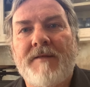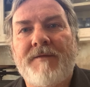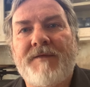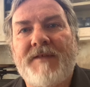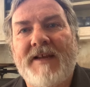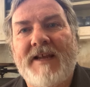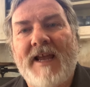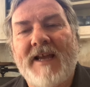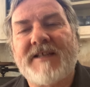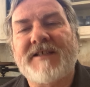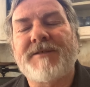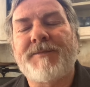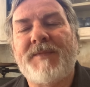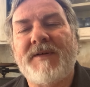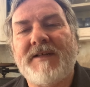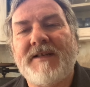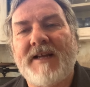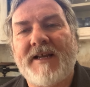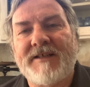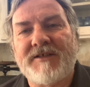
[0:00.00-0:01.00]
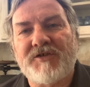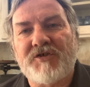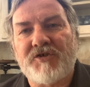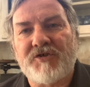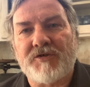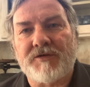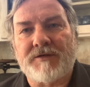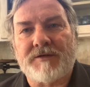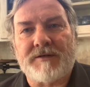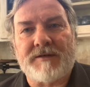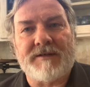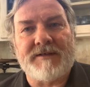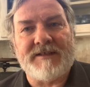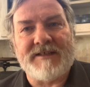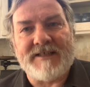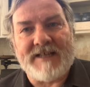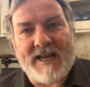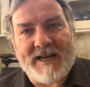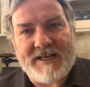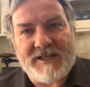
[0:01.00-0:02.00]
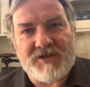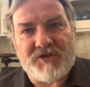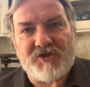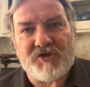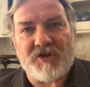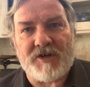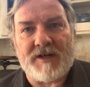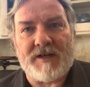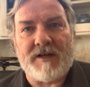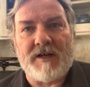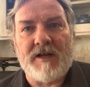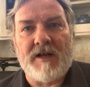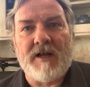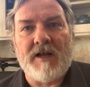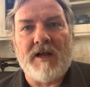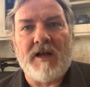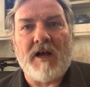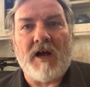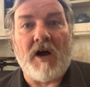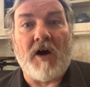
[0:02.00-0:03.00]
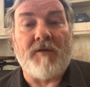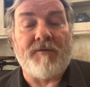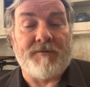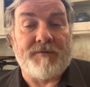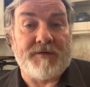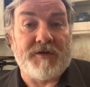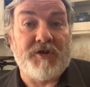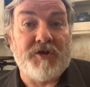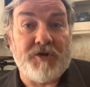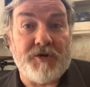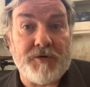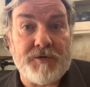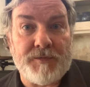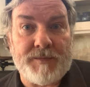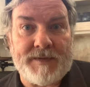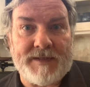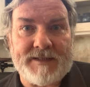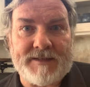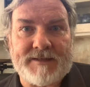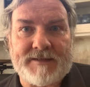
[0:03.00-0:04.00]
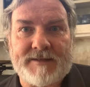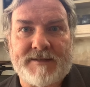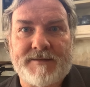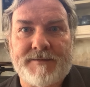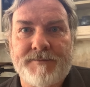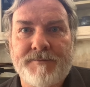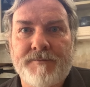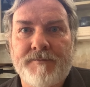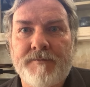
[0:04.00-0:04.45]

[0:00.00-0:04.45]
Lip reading: the exponential nature of qubits.